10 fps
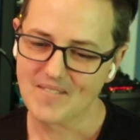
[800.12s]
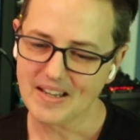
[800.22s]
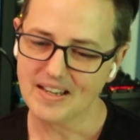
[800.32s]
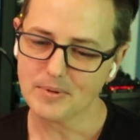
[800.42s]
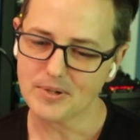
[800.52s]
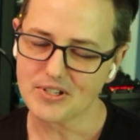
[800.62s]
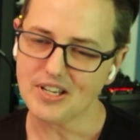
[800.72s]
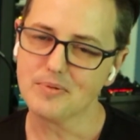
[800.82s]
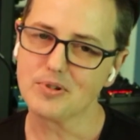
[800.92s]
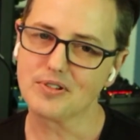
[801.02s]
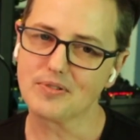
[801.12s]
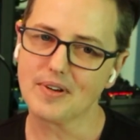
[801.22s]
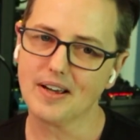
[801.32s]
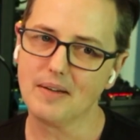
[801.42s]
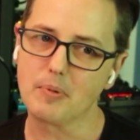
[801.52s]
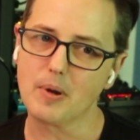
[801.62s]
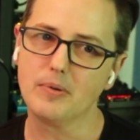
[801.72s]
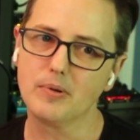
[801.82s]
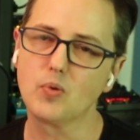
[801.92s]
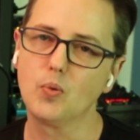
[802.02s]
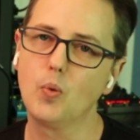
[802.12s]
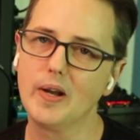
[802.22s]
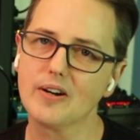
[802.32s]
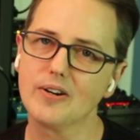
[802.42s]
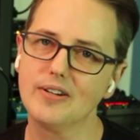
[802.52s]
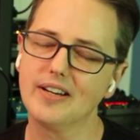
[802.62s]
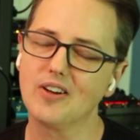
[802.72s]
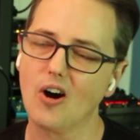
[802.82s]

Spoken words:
It was weird and